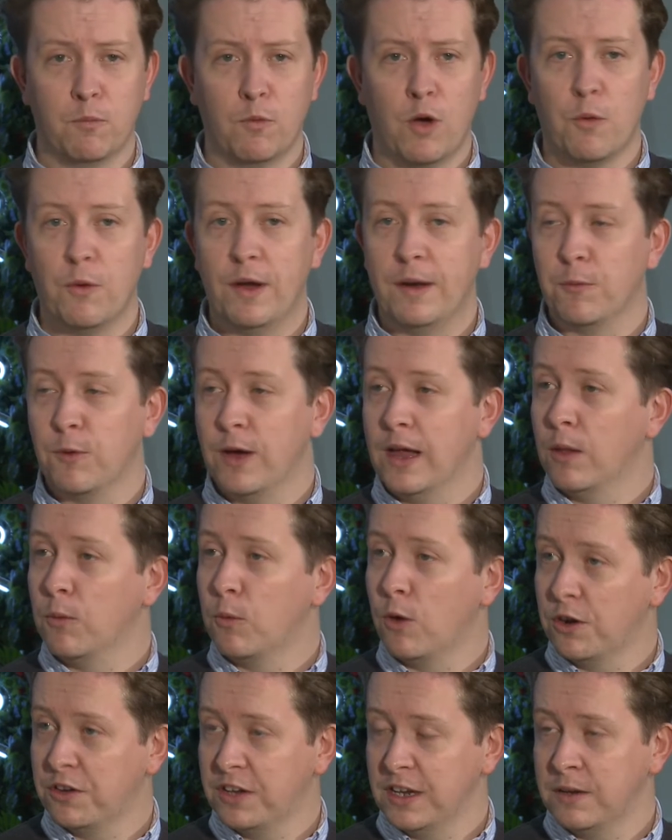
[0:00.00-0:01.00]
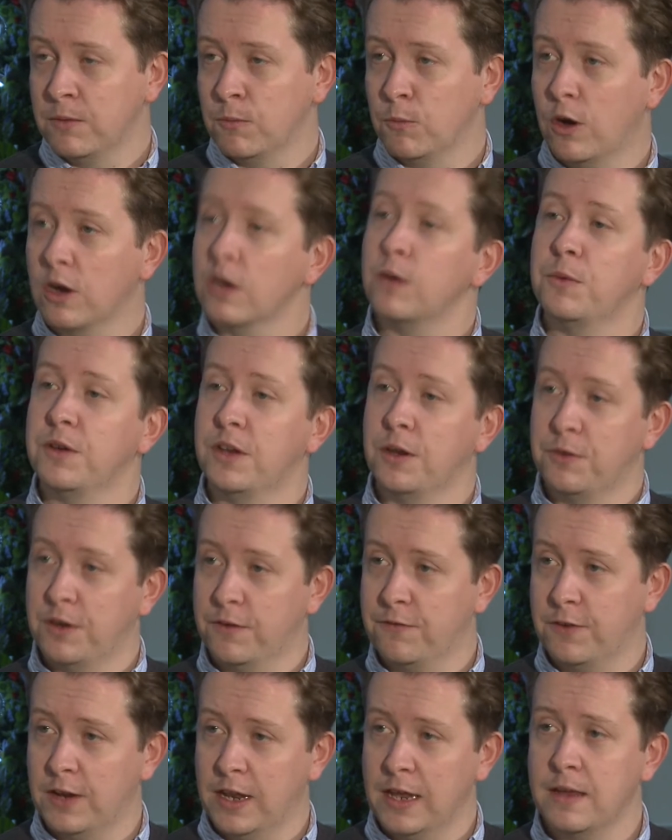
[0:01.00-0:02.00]
what went well, what didn't, what could we do
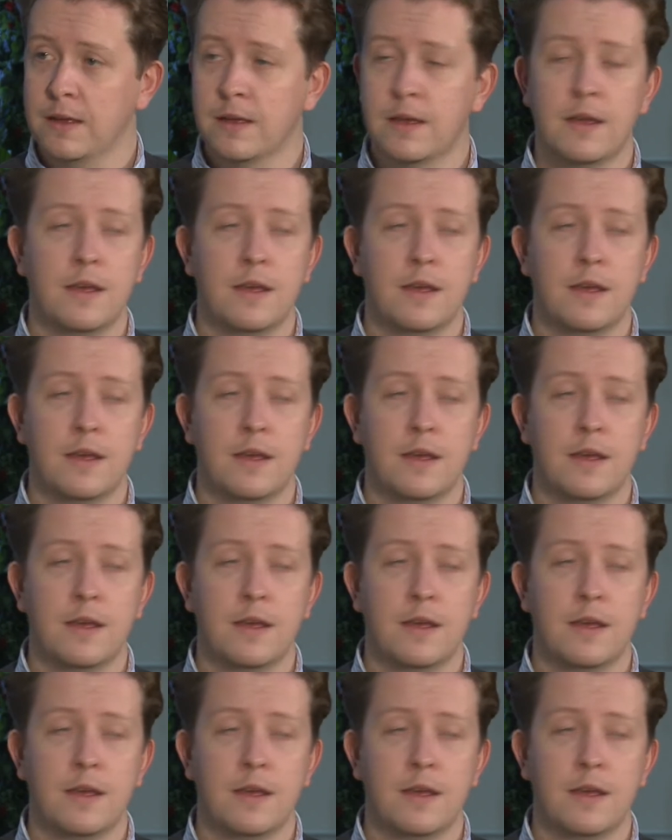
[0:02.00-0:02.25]
differently.